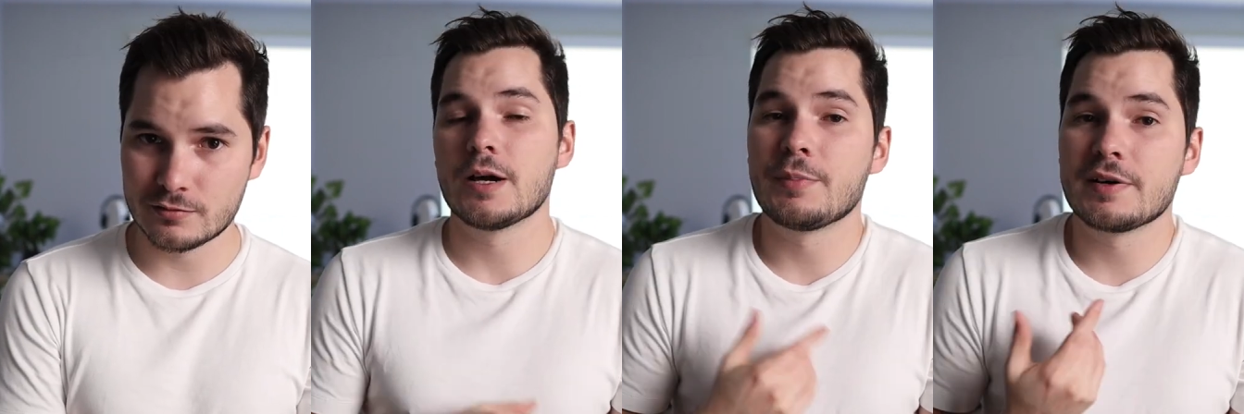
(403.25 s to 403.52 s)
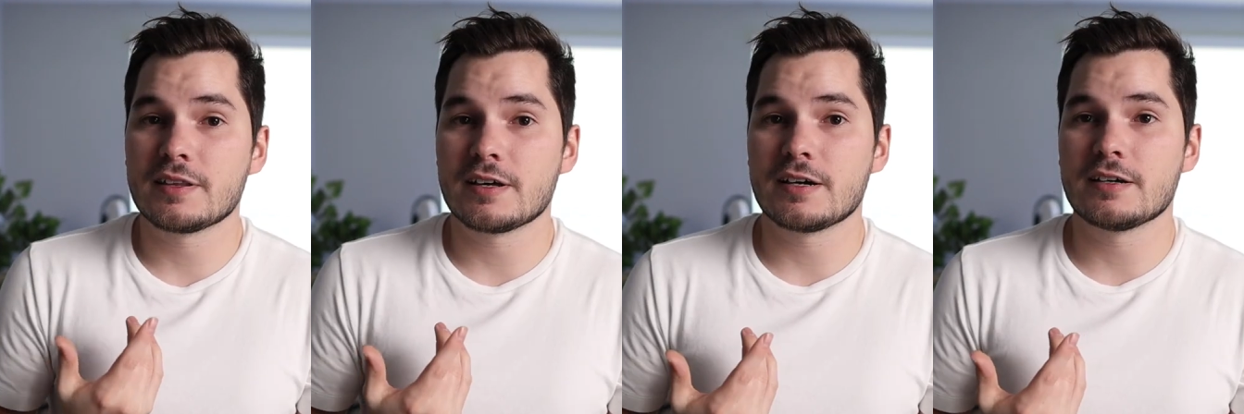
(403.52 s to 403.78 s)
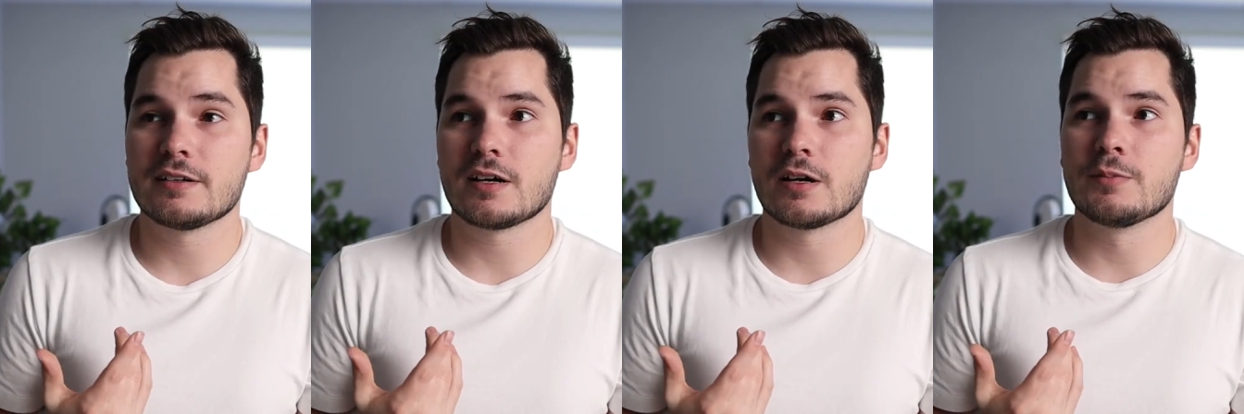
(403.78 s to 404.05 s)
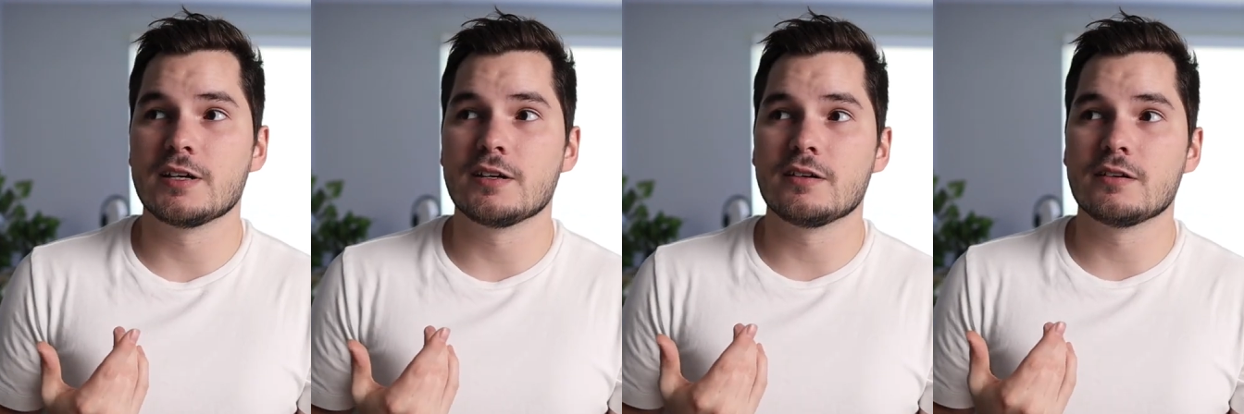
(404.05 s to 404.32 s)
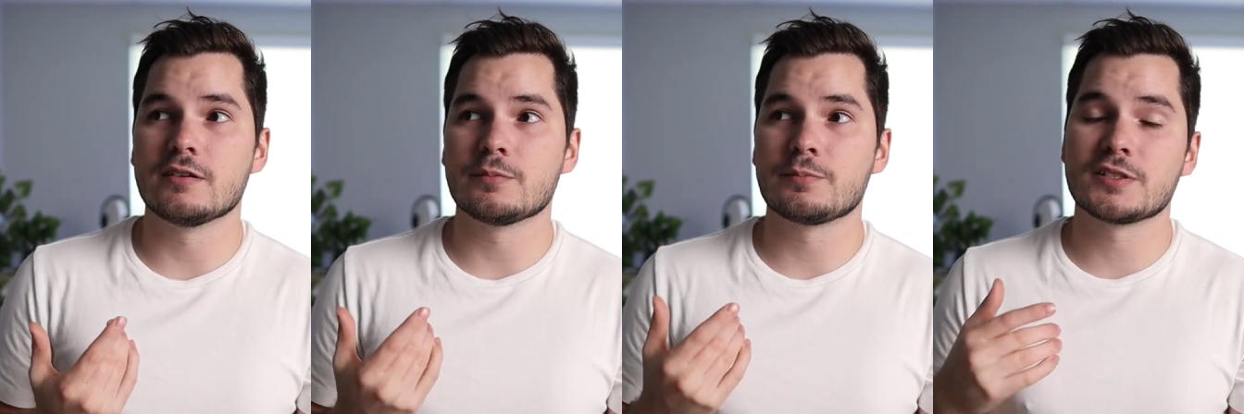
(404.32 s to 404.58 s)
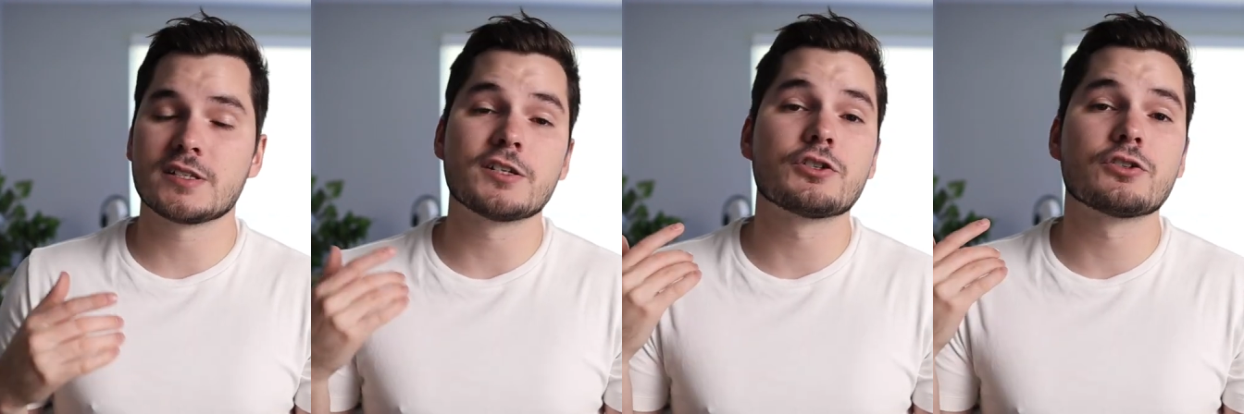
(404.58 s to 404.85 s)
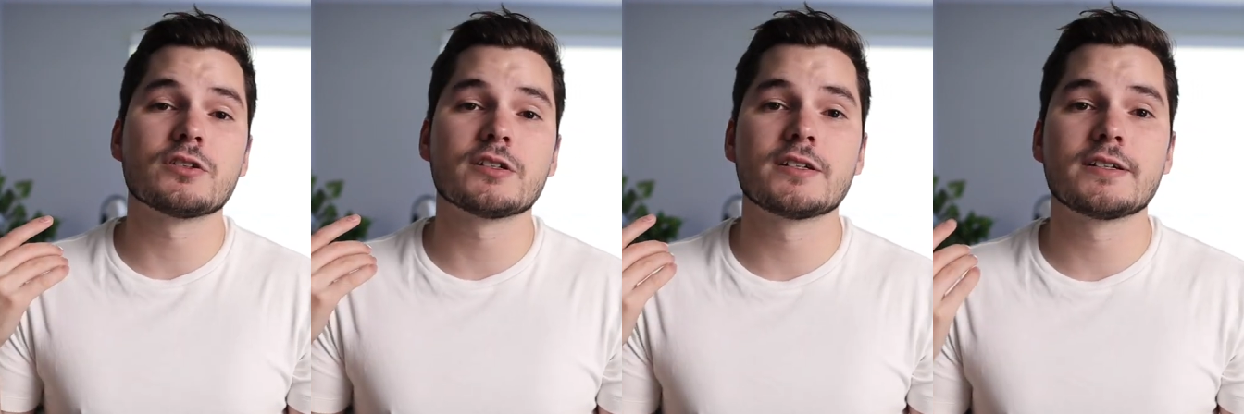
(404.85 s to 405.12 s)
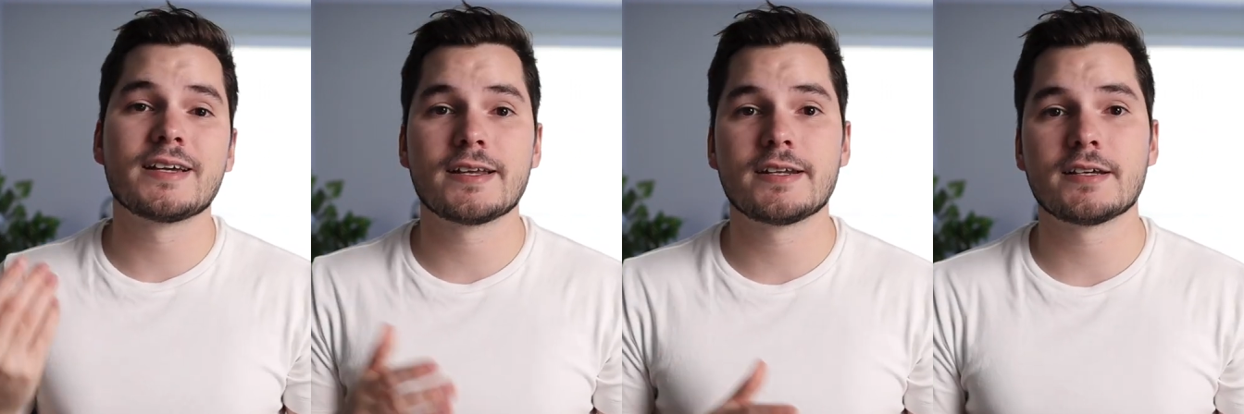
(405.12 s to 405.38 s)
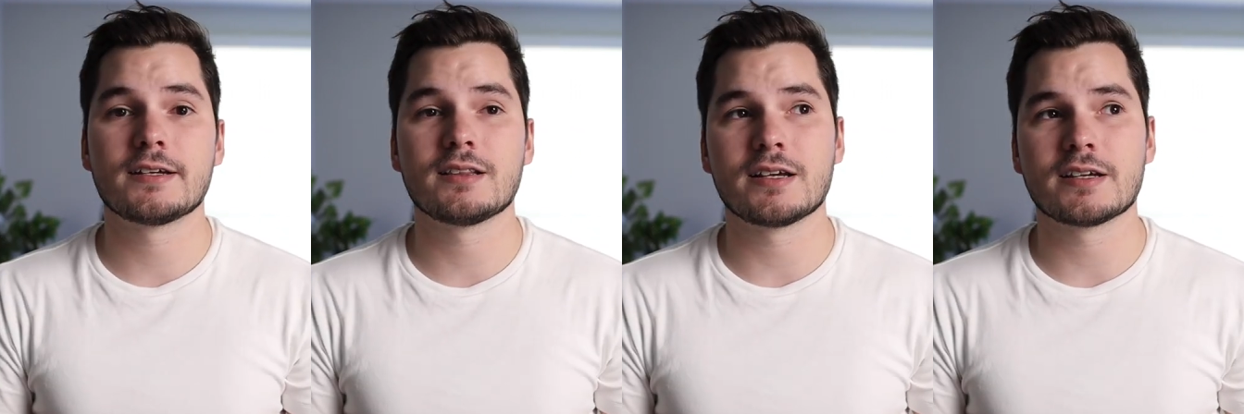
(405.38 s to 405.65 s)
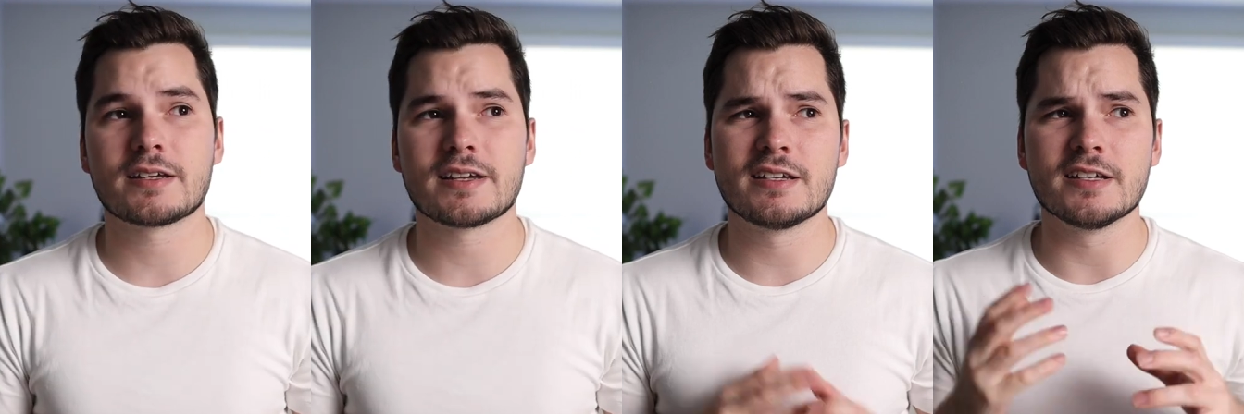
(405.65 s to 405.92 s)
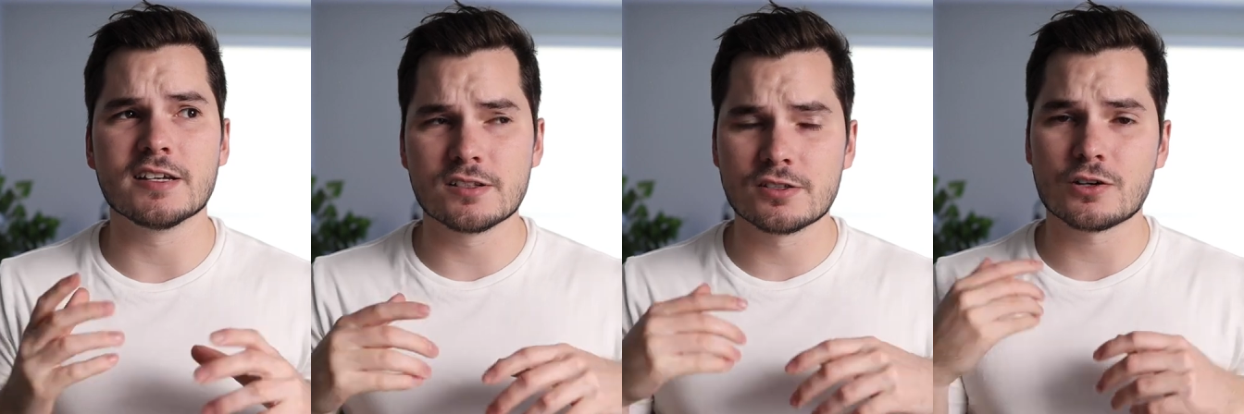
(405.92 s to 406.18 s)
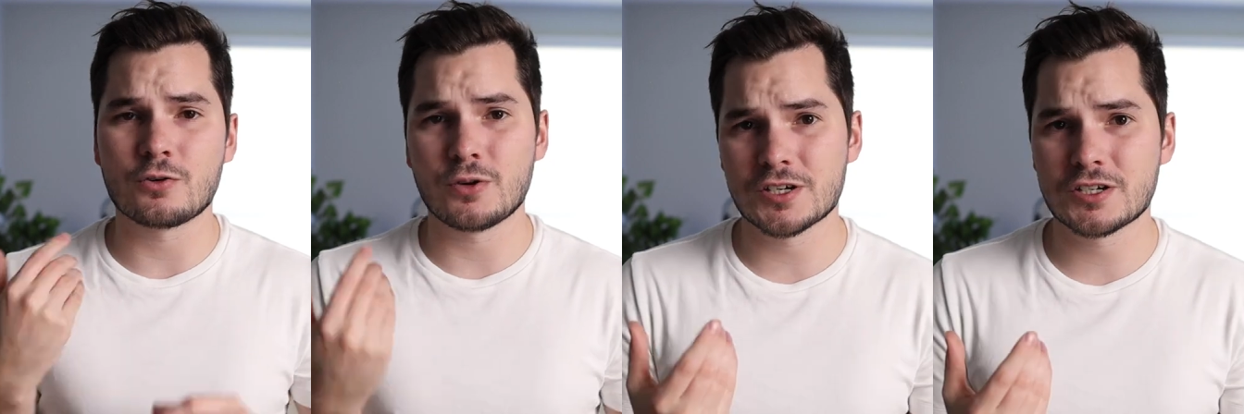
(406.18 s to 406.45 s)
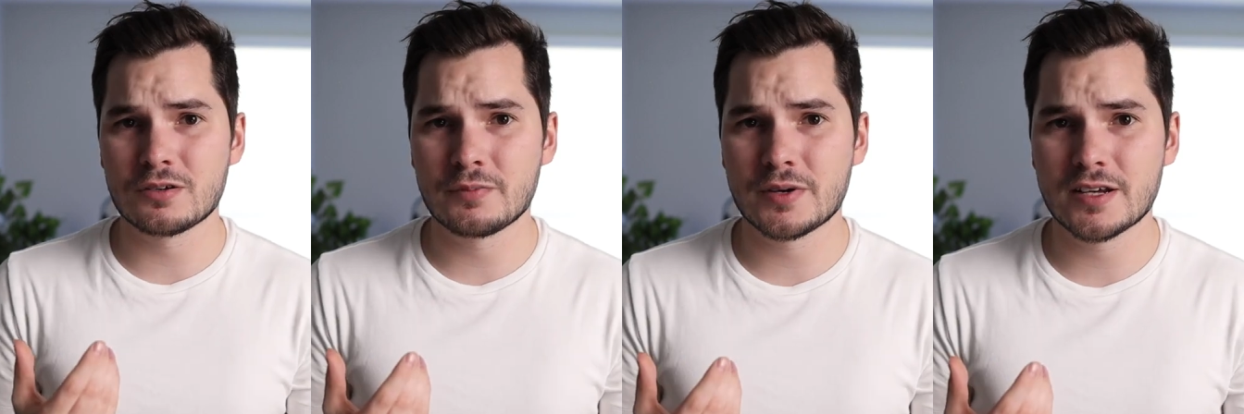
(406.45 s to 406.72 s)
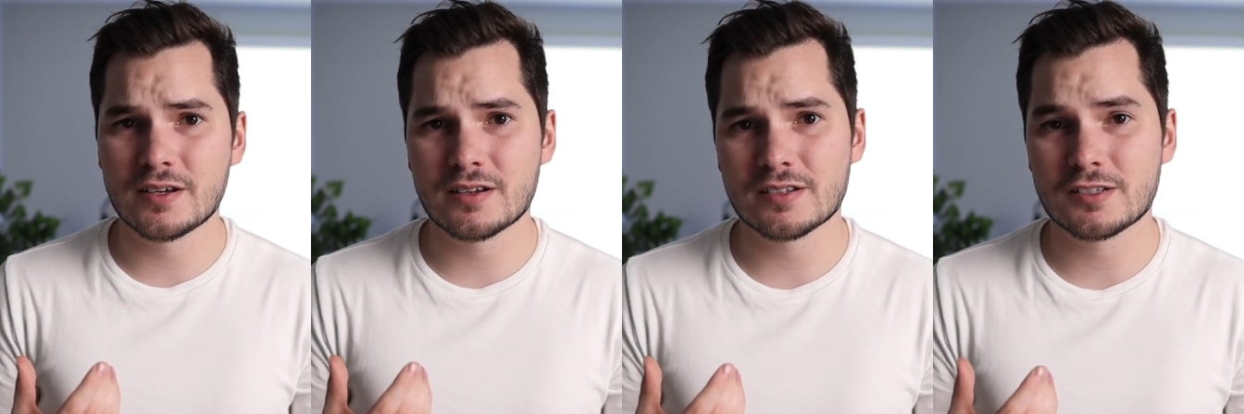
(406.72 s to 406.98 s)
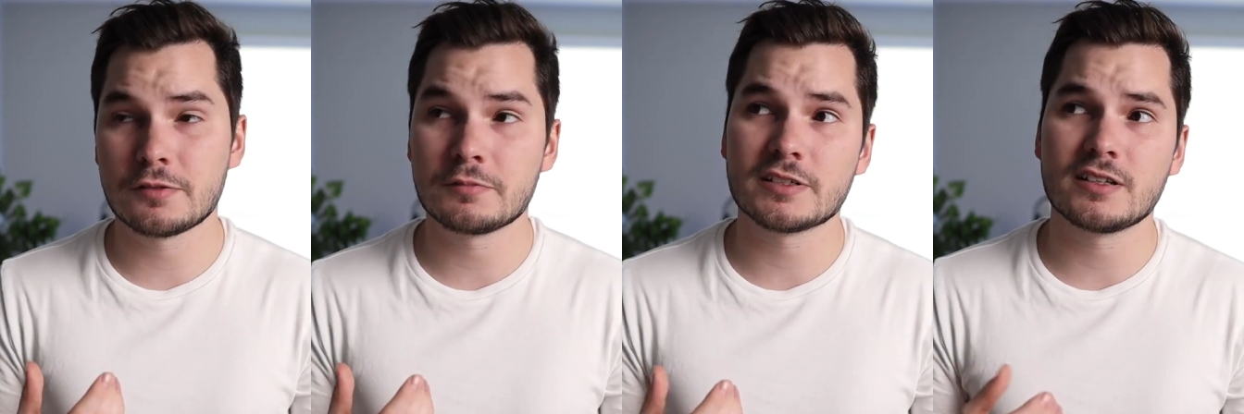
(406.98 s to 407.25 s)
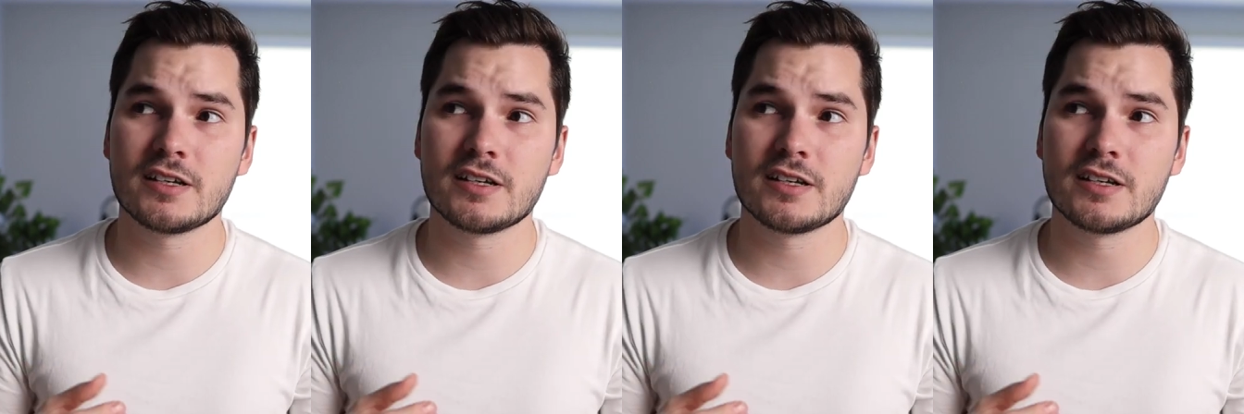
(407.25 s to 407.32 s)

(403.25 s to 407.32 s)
And by that, I mean potentially getting like an easier question bank, something